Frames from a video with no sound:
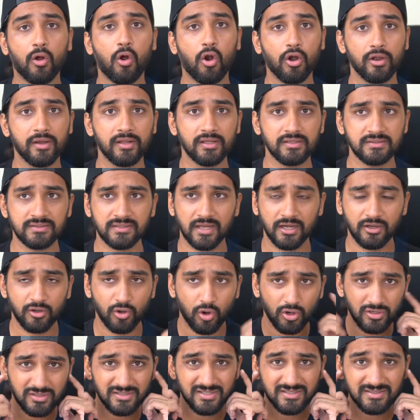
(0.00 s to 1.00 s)
audience are
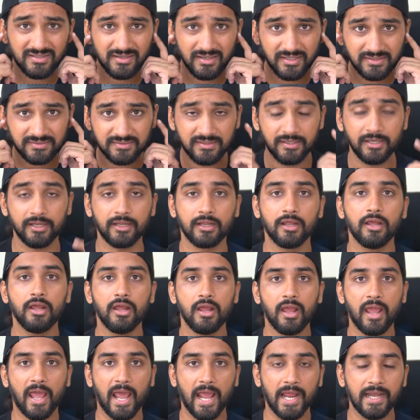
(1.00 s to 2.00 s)
not just listening
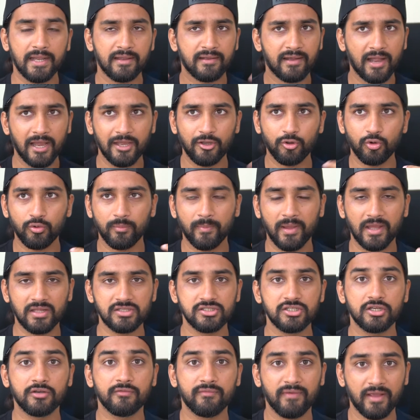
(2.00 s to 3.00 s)
and trying to
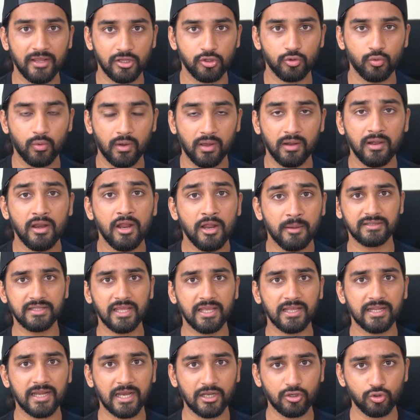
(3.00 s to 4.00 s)
imagine where you are.
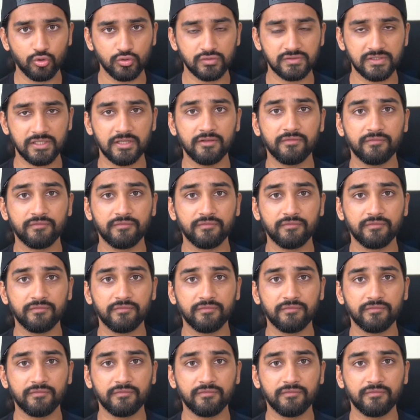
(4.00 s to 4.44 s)
They get to see